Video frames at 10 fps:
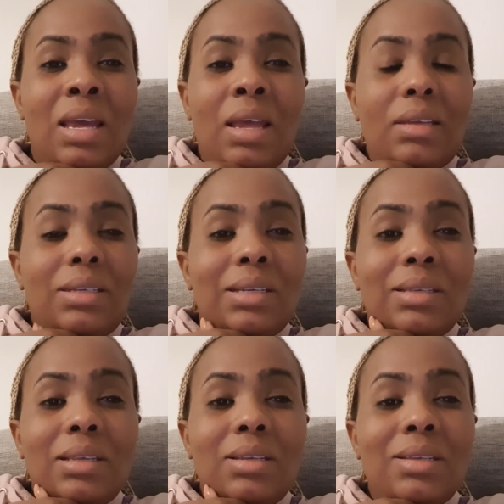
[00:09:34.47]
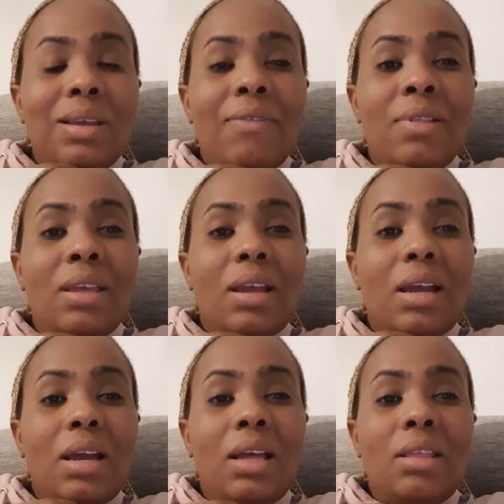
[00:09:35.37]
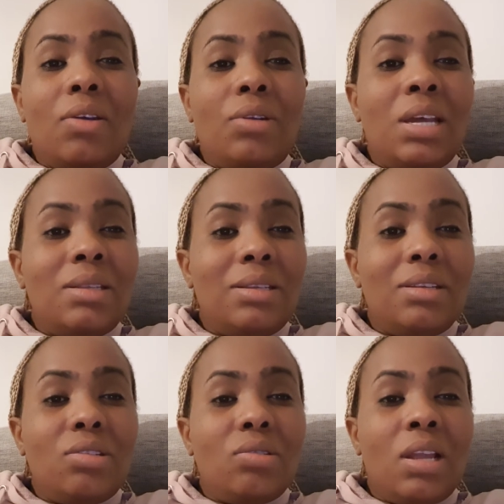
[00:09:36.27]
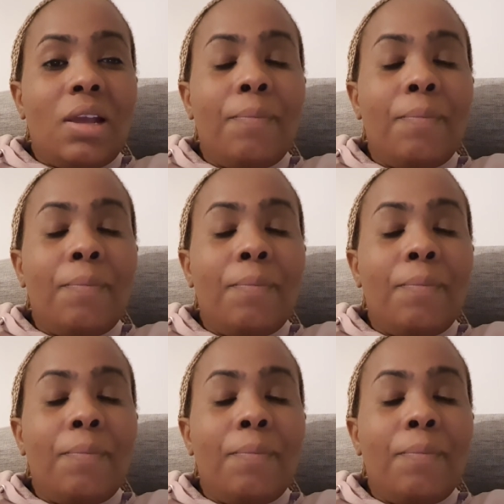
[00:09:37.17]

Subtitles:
she's having the audacity to